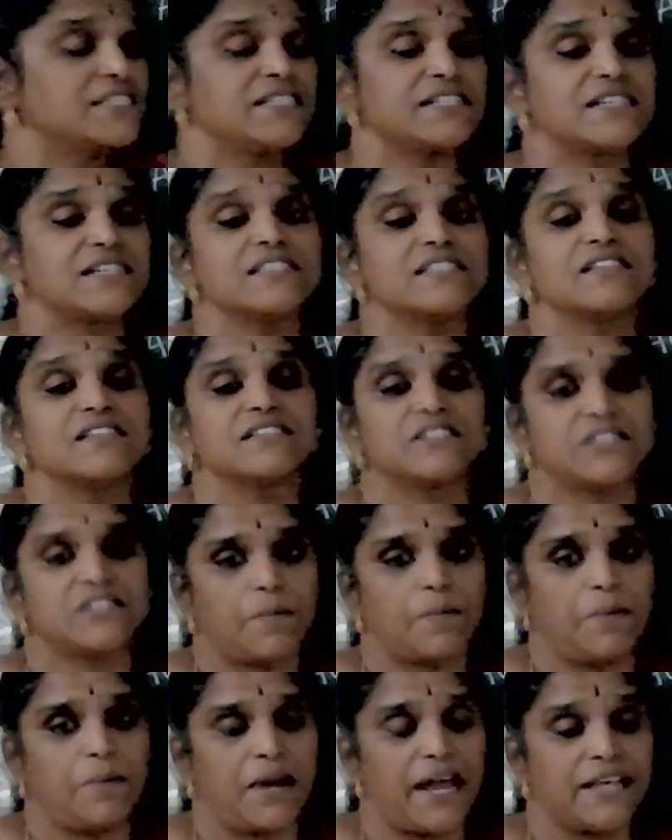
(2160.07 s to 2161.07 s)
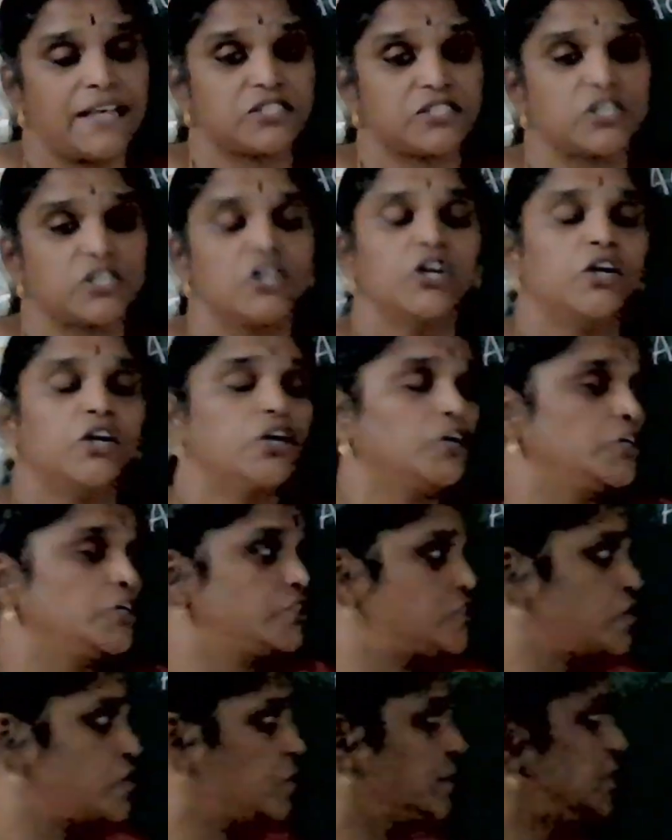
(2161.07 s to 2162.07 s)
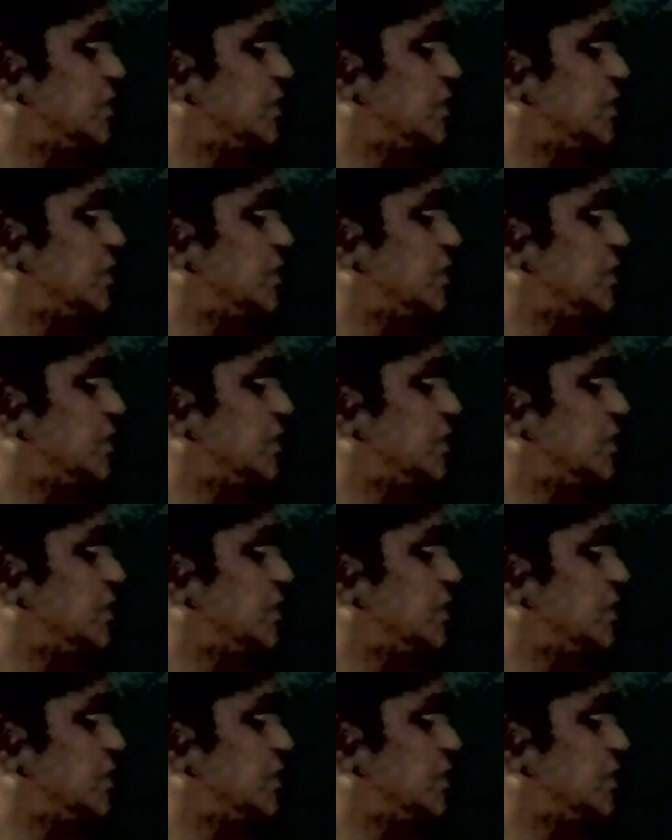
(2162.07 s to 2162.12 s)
it is stabilized. So